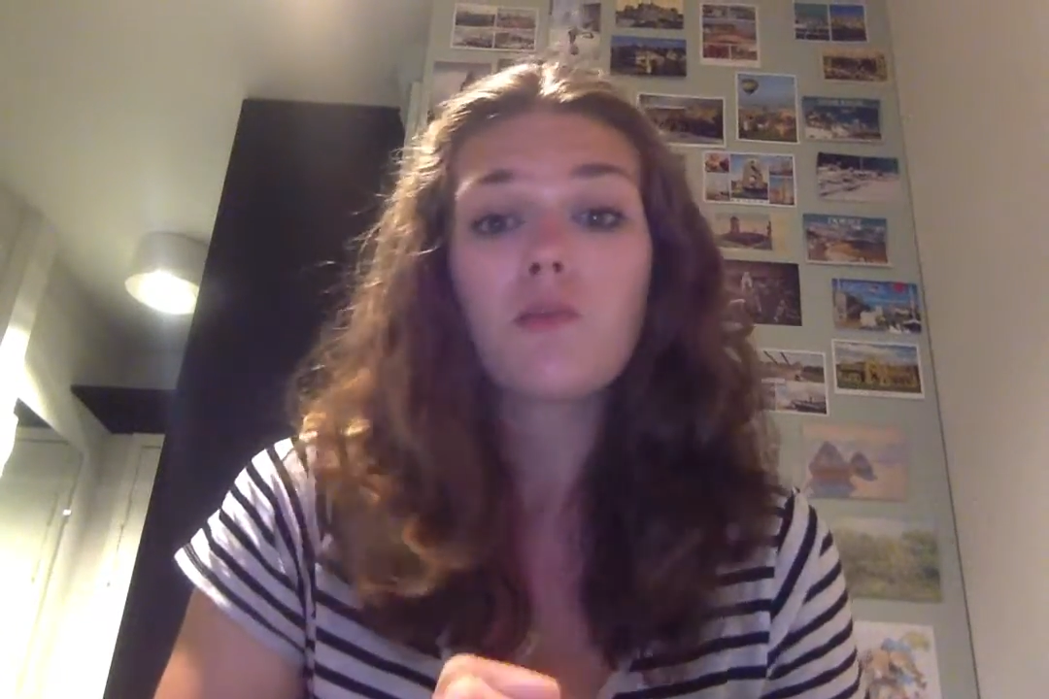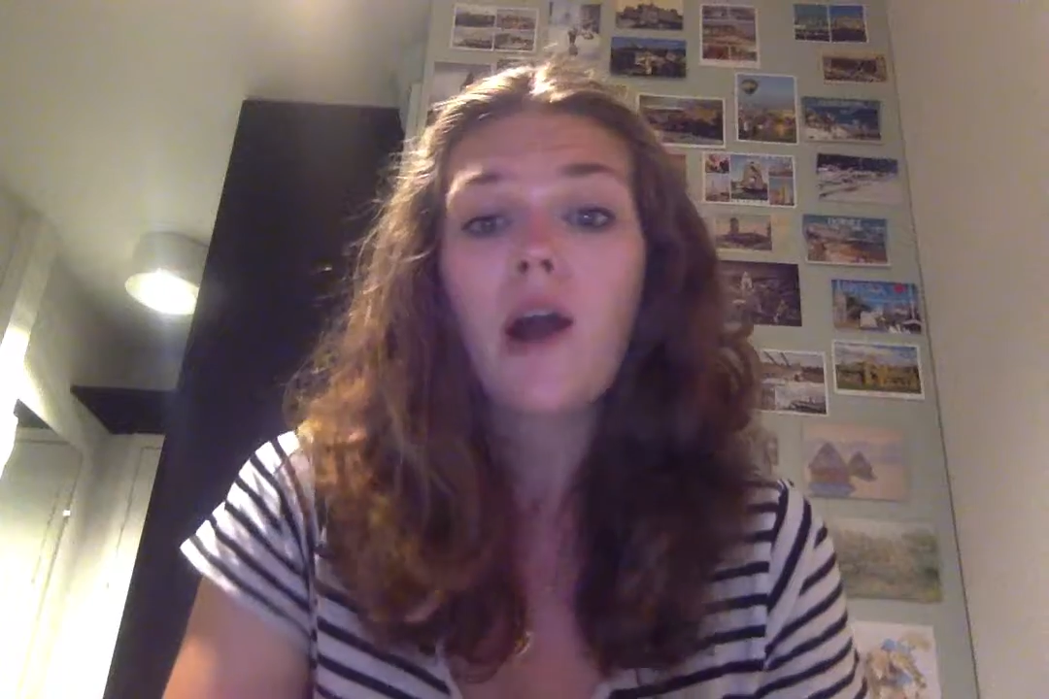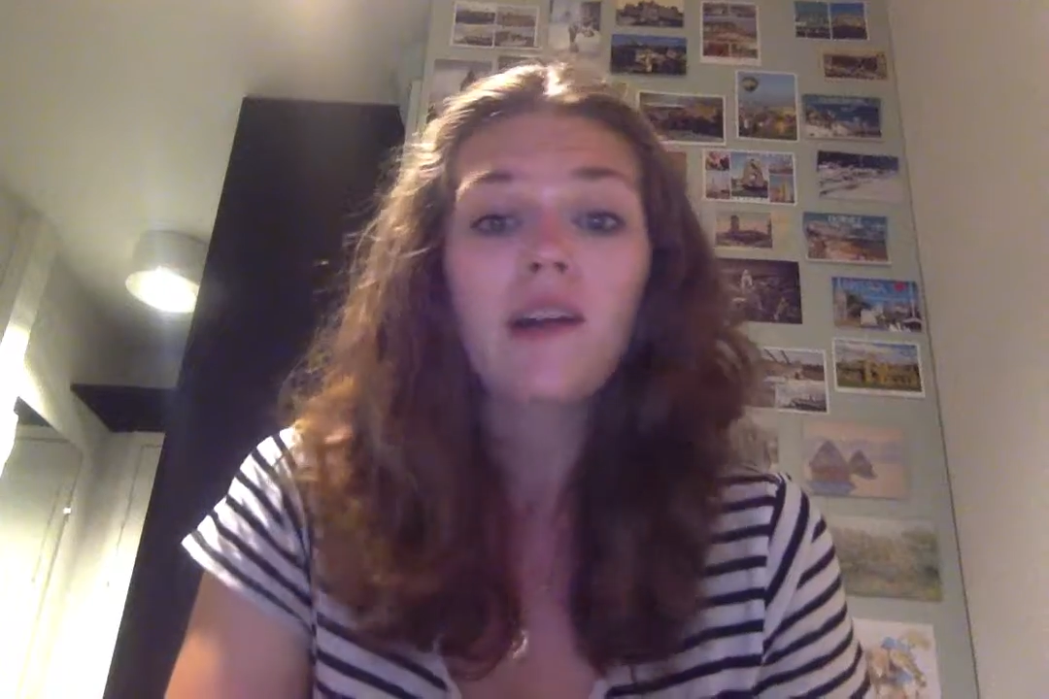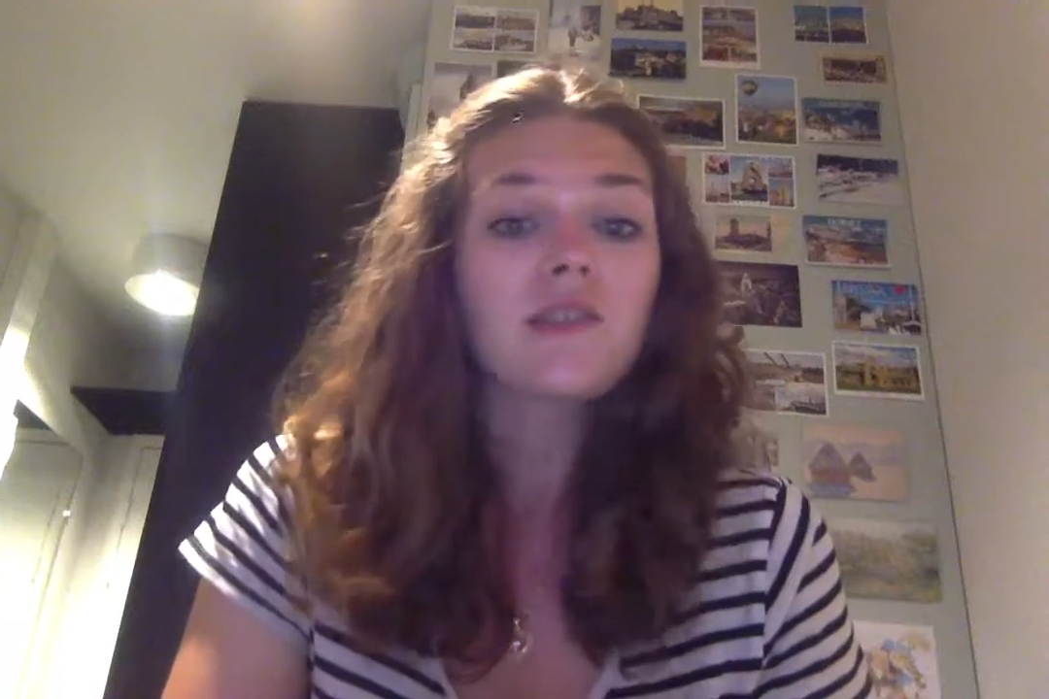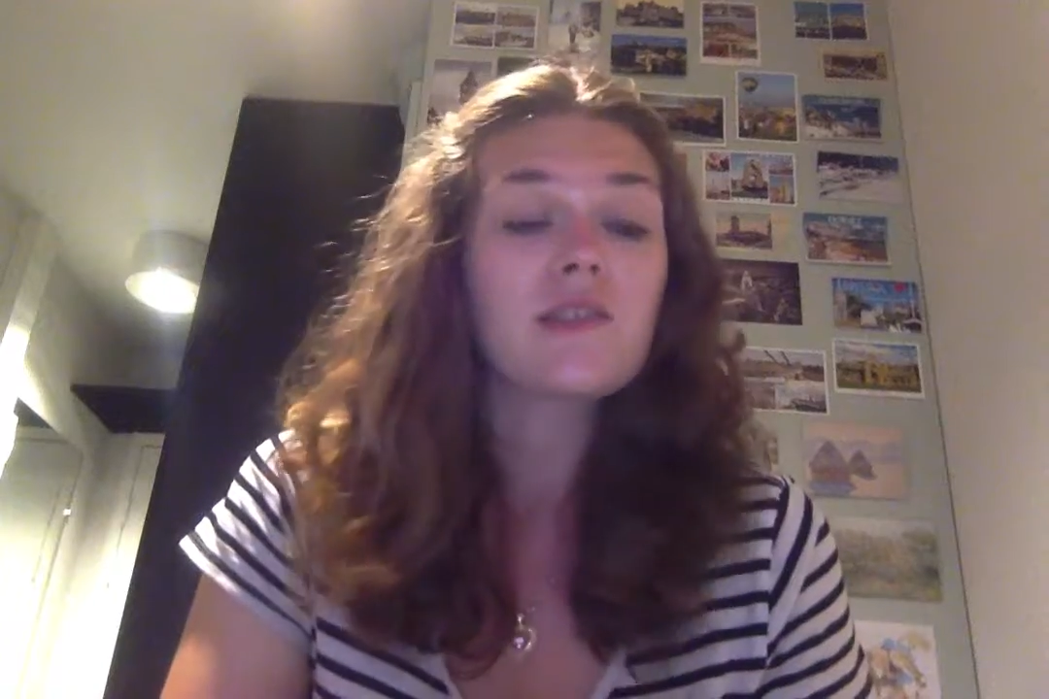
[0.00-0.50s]

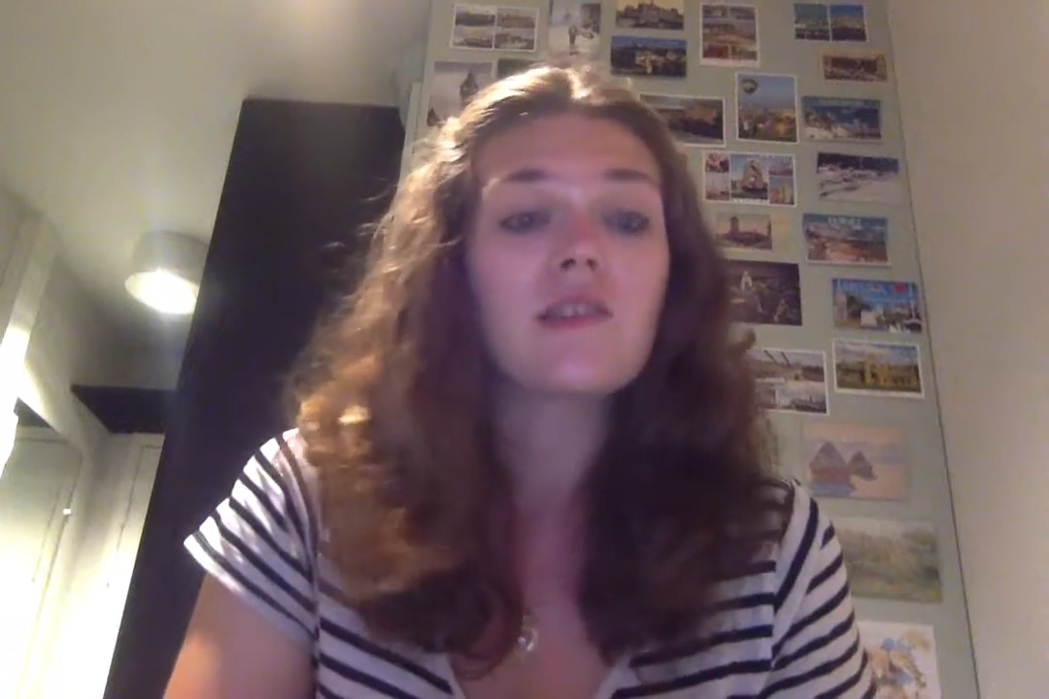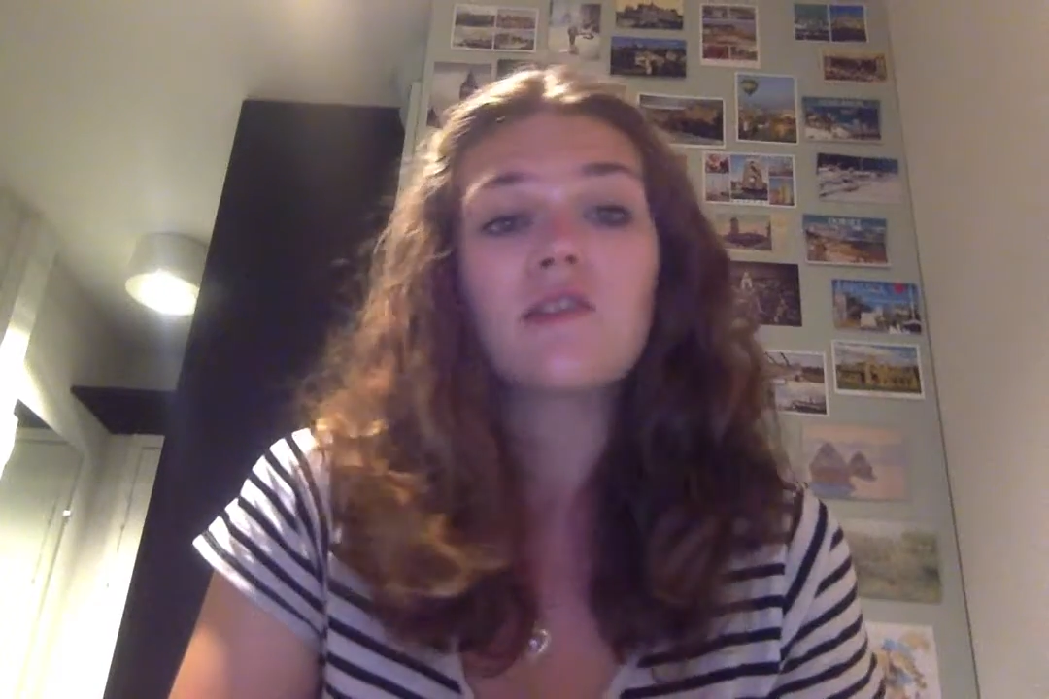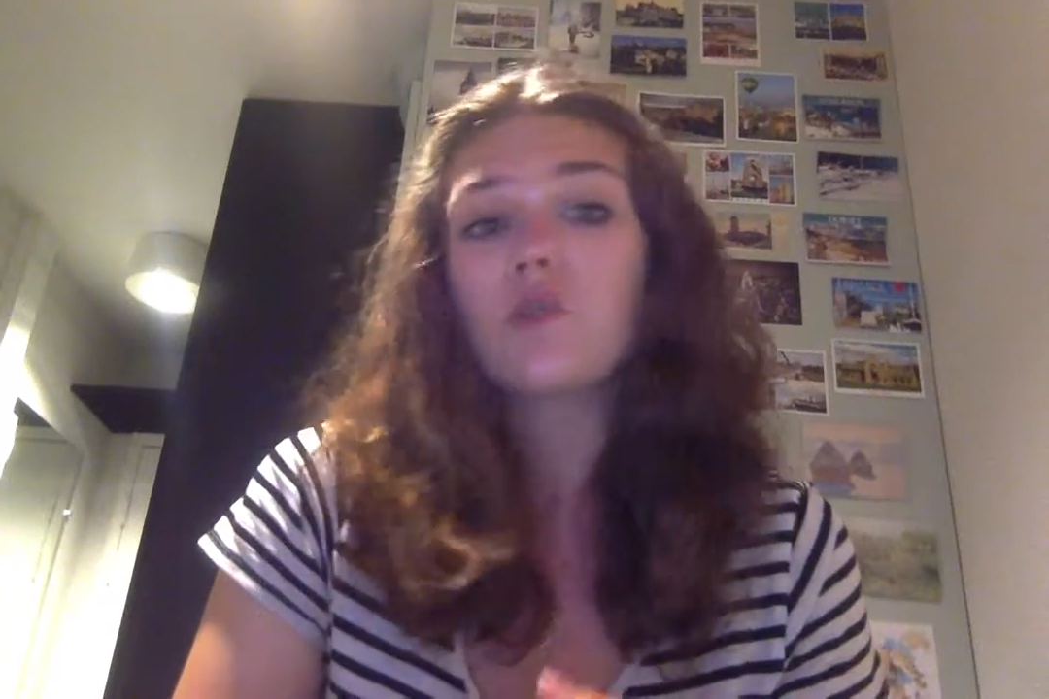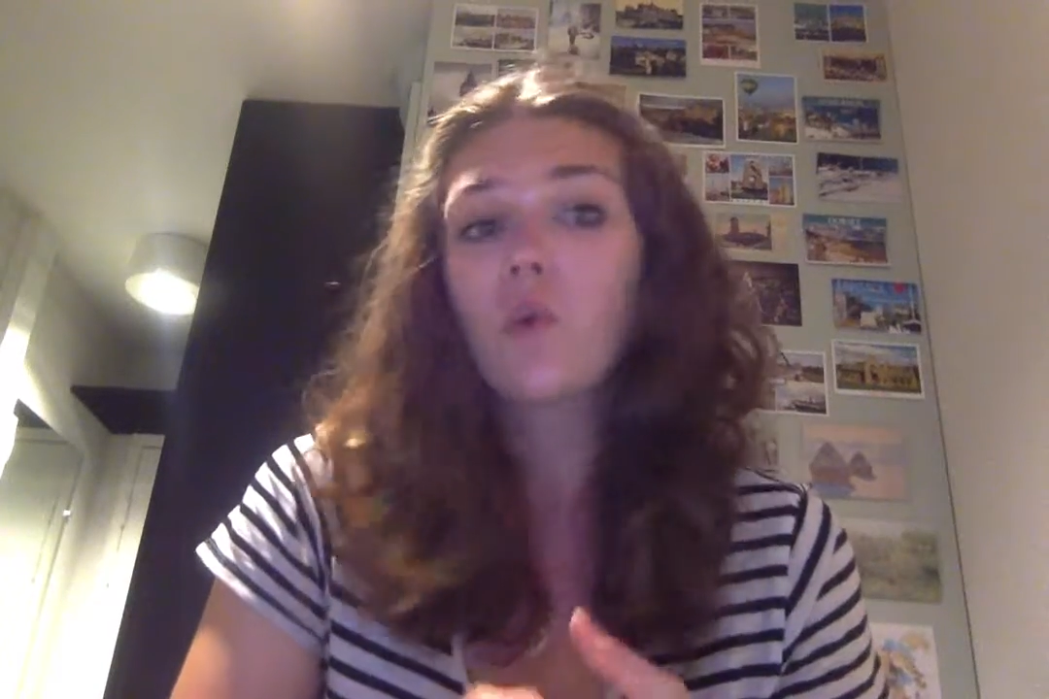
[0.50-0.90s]
practices,